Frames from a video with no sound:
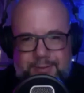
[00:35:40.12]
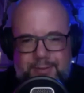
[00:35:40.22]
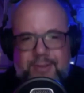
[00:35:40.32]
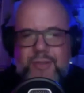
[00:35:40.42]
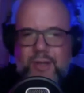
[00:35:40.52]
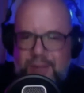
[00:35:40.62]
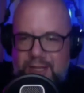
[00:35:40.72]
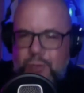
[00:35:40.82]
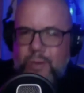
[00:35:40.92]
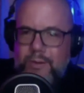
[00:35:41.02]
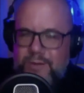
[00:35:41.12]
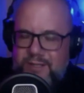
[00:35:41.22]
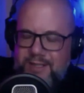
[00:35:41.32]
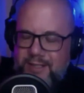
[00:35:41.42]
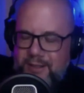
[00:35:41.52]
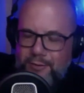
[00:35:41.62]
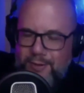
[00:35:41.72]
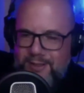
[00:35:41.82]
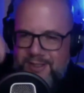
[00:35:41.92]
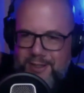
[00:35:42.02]
Sorry, that's what I was thinking of when
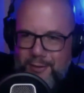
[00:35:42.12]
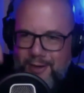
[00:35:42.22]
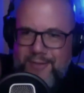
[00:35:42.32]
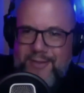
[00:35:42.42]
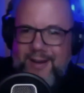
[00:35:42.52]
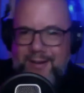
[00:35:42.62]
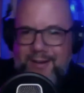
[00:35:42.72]
I said around the island.